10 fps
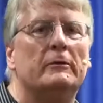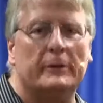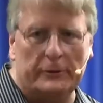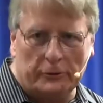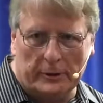
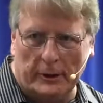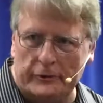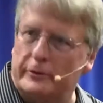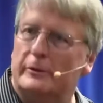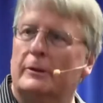of
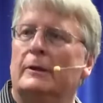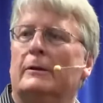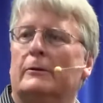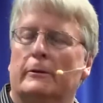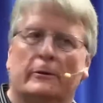introduction
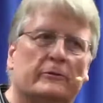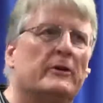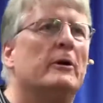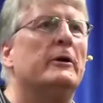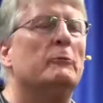to this
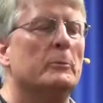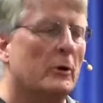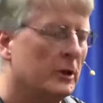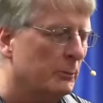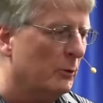very
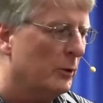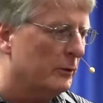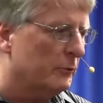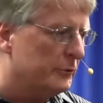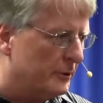remarkable,
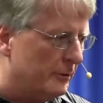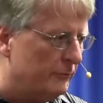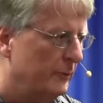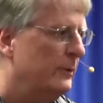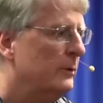wonderful
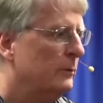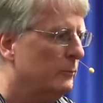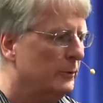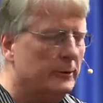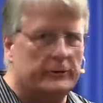stuff
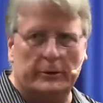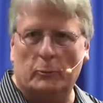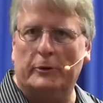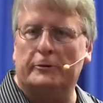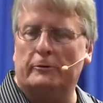with the
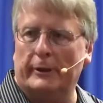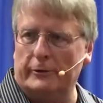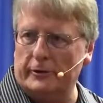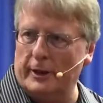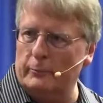somewhat
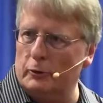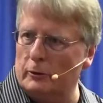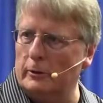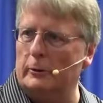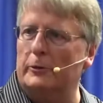strange name,
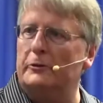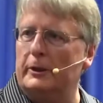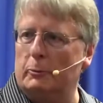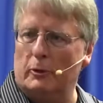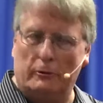
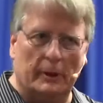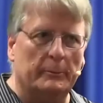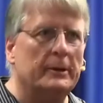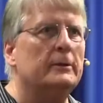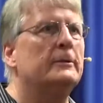neuro-linguistic
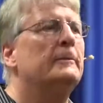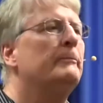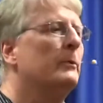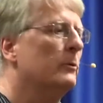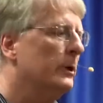programming.
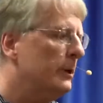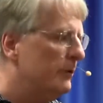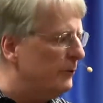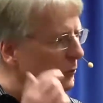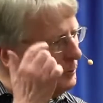We're going to
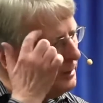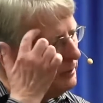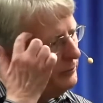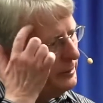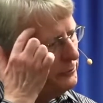give you a
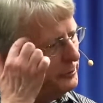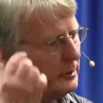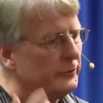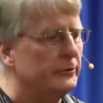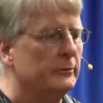bit of an
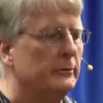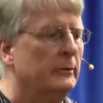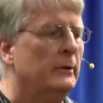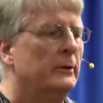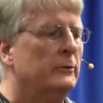
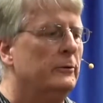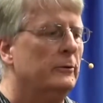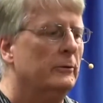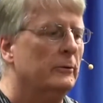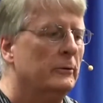introduction
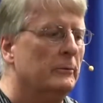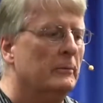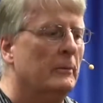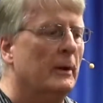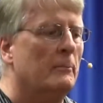to
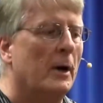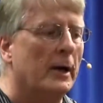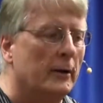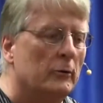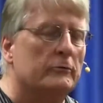
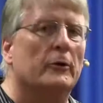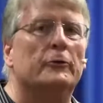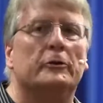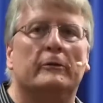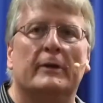my own
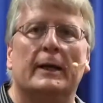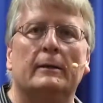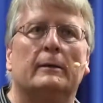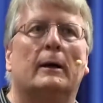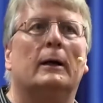version of
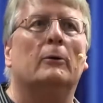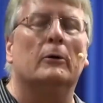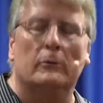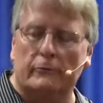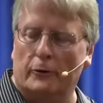that,
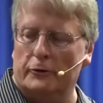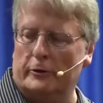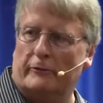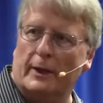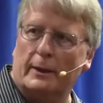our own
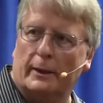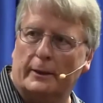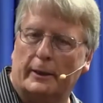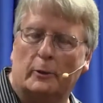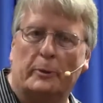version of that
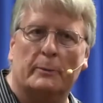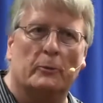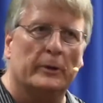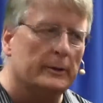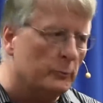at NLP
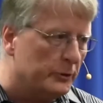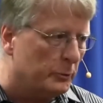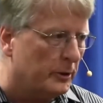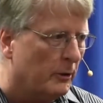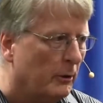Marin,
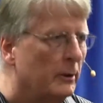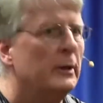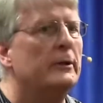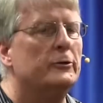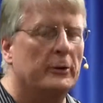which we call
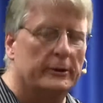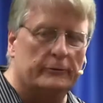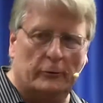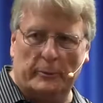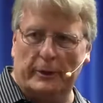
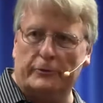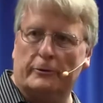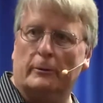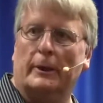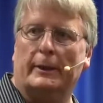
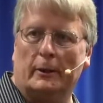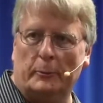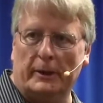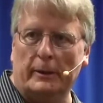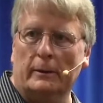Transformational
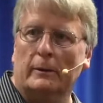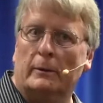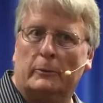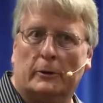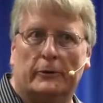NLP,
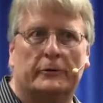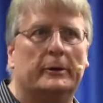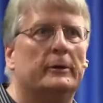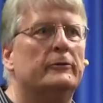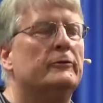because
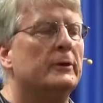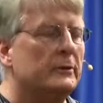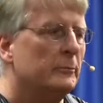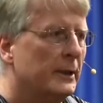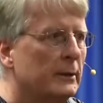it is
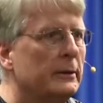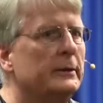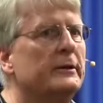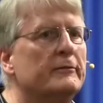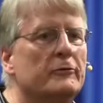
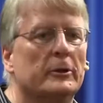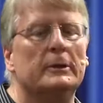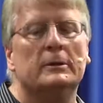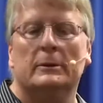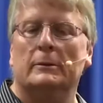fundamentally
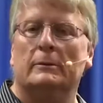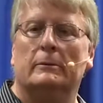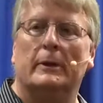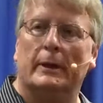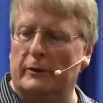different
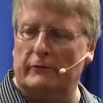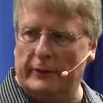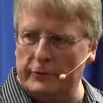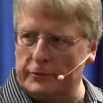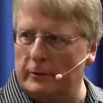than
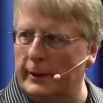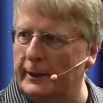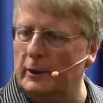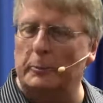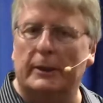conventional
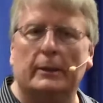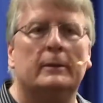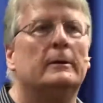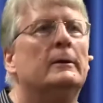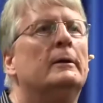NLP.
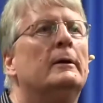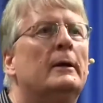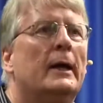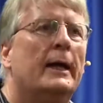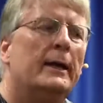
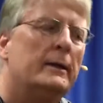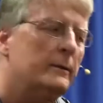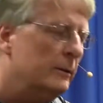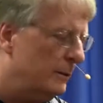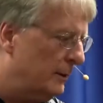
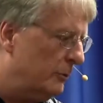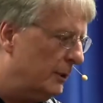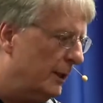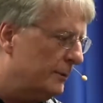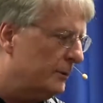And I
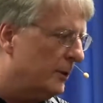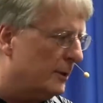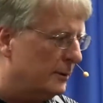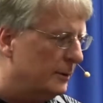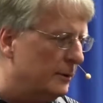would like to
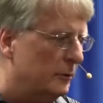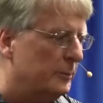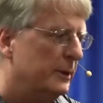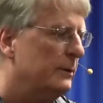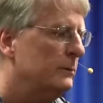talk a little
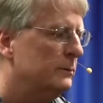bit